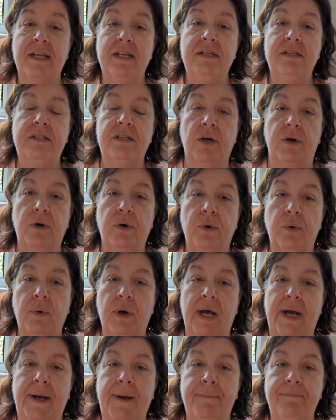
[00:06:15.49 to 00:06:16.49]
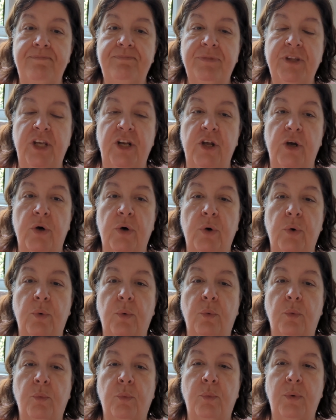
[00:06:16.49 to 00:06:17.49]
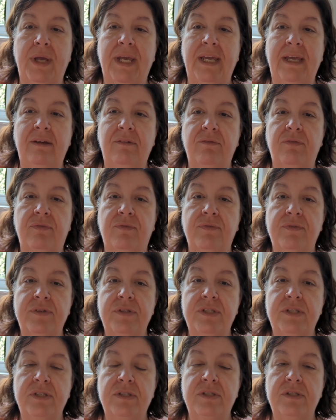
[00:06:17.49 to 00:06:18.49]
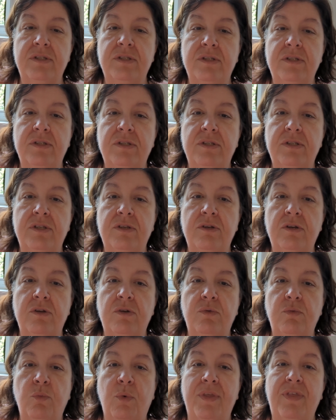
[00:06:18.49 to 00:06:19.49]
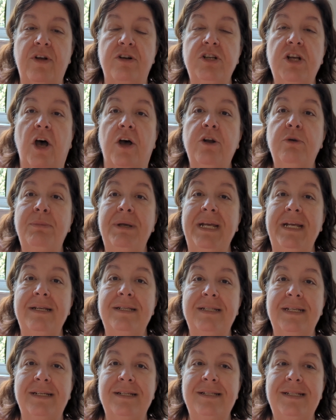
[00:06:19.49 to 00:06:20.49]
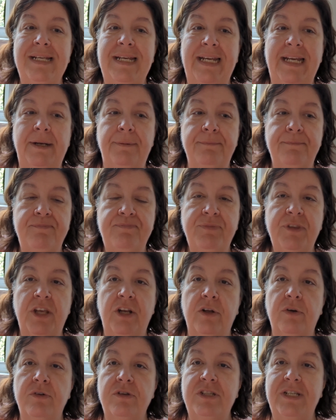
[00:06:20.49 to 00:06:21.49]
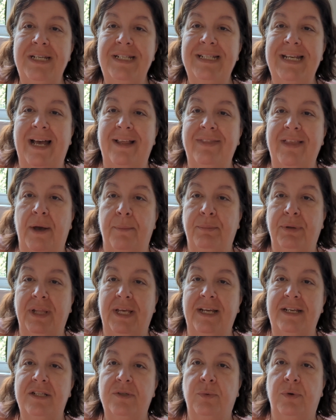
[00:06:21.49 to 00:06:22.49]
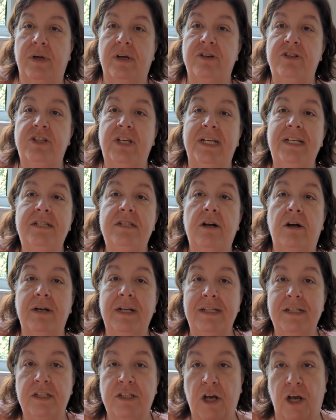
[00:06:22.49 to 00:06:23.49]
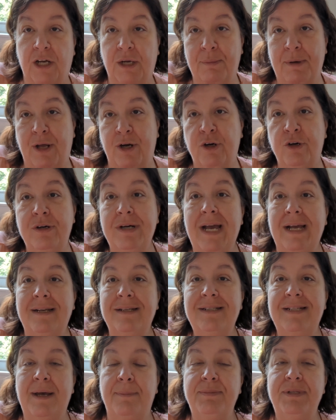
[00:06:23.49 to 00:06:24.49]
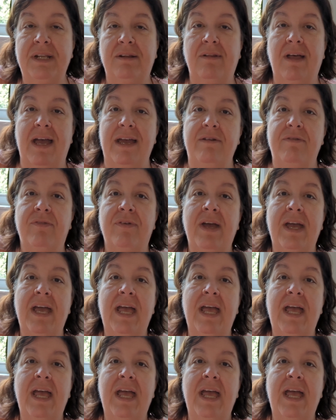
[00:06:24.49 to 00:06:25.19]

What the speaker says: So we've, with our daughter being 16, she's at that place where she's starting to talk about her next steps in life.